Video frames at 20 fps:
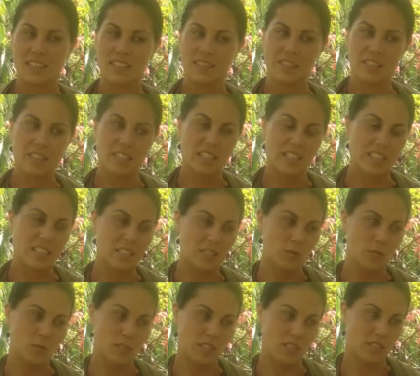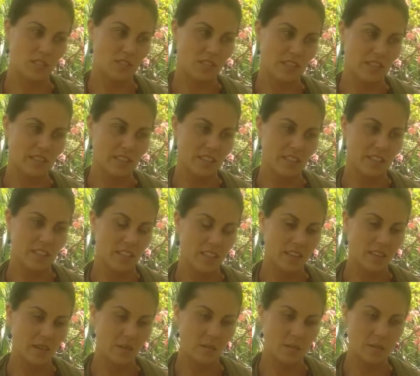liver cleanse was very,
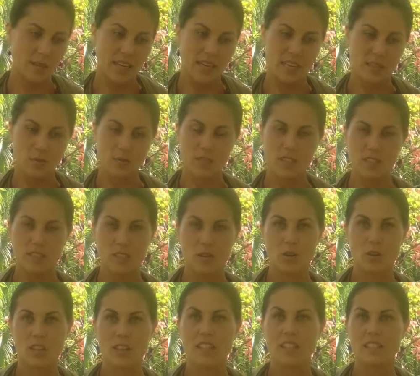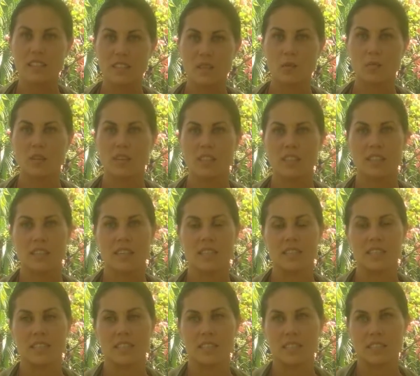as was the whole cleansing
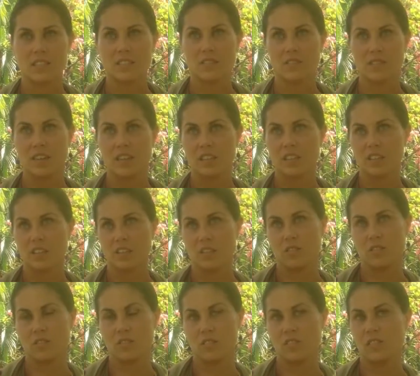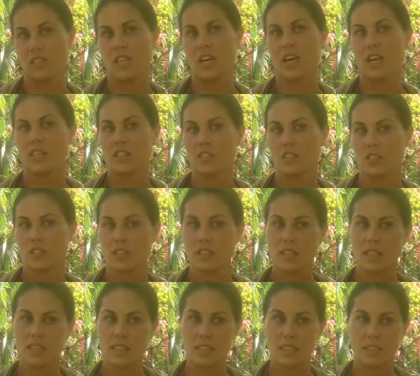process, it felt not just
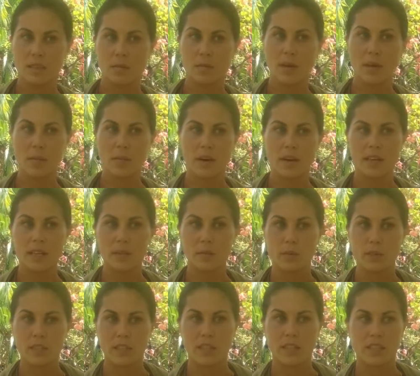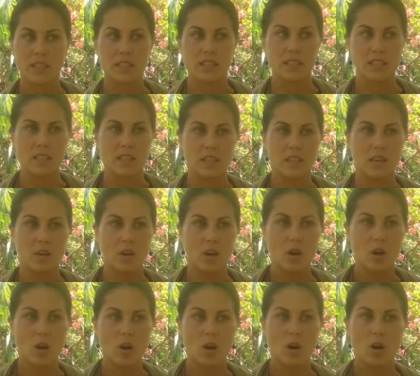cleansing my body, but cleansing
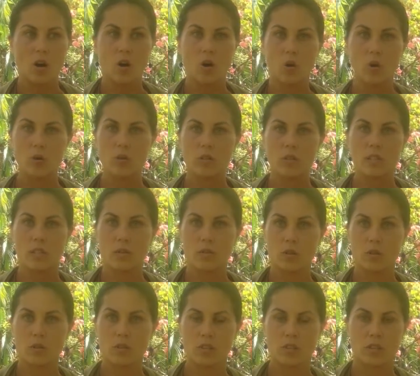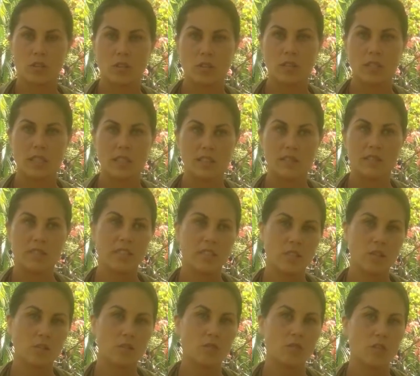old emotional and
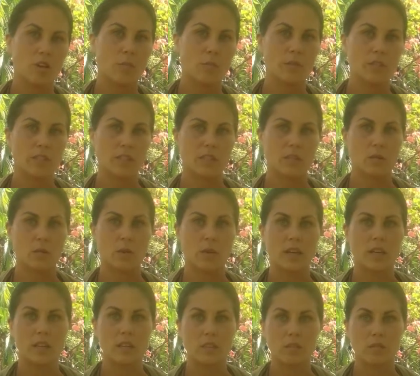physical traumas as well.